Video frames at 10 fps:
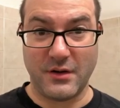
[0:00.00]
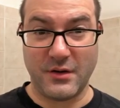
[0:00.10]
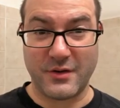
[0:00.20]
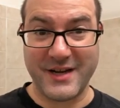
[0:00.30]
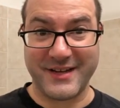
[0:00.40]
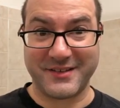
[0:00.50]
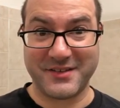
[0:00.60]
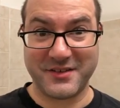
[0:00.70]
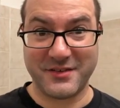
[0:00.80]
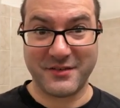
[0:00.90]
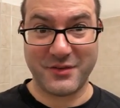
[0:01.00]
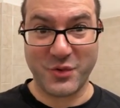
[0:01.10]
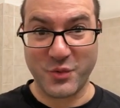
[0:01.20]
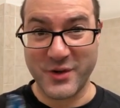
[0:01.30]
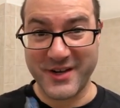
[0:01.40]
All right,
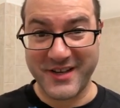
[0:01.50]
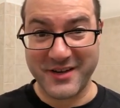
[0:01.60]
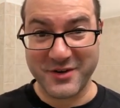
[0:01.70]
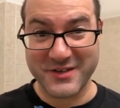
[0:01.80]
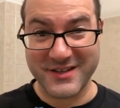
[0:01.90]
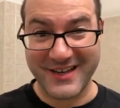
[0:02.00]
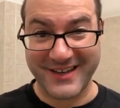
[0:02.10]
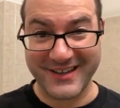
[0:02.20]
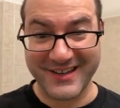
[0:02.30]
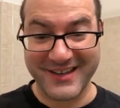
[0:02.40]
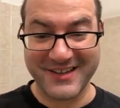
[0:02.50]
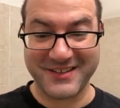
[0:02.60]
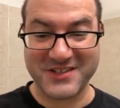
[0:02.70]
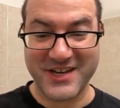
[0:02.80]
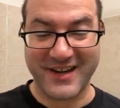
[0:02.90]
we're here tonight
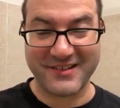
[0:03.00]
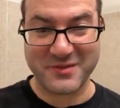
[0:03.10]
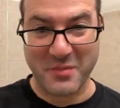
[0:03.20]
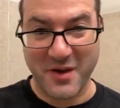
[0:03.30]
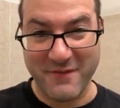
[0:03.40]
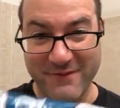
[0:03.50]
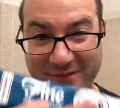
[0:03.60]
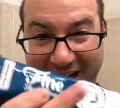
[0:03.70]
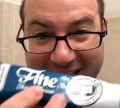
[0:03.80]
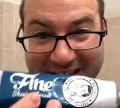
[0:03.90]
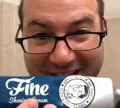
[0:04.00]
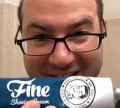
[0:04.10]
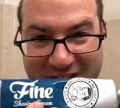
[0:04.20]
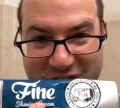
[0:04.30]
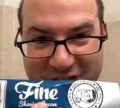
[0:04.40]
to check out some fine
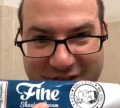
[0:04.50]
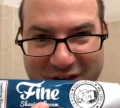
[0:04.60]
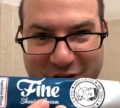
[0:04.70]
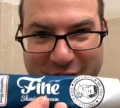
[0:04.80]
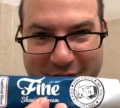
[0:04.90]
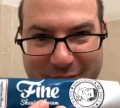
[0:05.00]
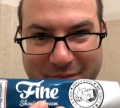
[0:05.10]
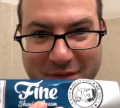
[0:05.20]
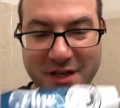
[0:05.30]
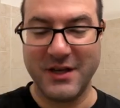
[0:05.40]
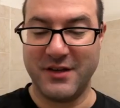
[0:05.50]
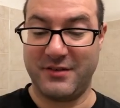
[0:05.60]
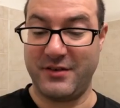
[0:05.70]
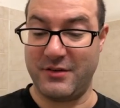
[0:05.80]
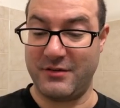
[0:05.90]
shaving cream.
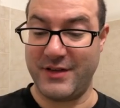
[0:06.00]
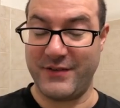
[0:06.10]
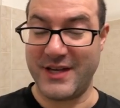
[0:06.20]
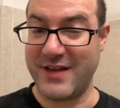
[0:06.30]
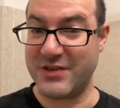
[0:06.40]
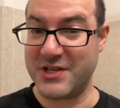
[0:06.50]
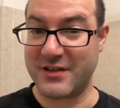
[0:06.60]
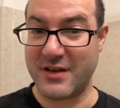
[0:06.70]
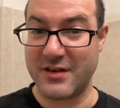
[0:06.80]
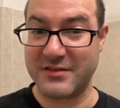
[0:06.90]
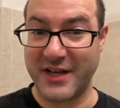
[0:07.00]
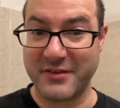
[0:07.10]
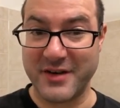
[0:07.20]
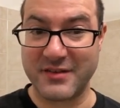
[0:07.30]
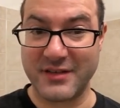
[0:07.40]
So if you haven't checked out our
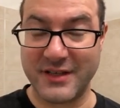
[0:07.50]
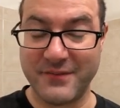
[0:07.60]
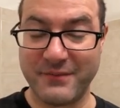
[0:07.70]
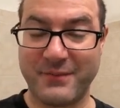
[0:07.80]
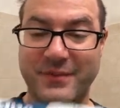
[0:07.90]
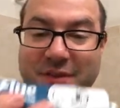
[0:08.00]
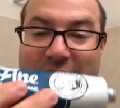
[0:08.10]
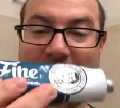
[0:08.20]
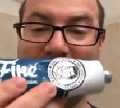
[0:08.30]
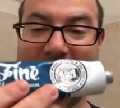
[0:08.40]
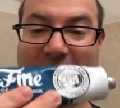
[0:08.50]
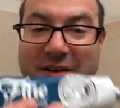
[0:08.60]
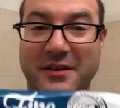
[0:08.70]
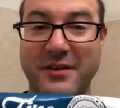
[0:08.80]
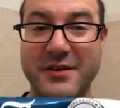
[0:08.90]
site recently, I
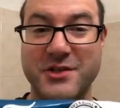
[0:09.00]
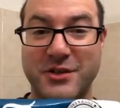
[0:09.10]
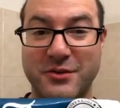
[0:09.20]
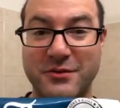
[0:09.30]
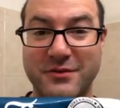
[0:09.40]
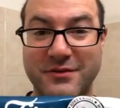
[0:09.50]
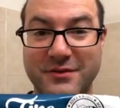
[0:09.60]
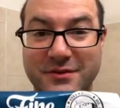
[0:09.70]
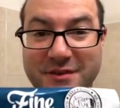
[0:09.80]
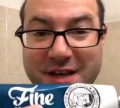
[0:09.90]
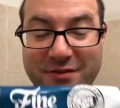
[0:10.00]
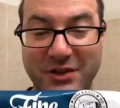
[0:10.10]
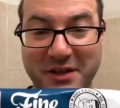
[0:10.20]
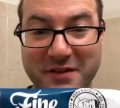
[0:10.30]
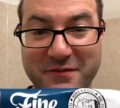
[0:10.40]
encourage you to have a
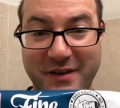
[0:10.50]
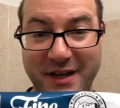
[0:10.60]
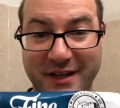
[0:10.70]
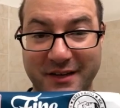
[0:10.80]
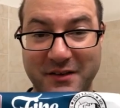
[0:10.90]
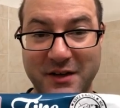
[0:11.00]
look at Fine.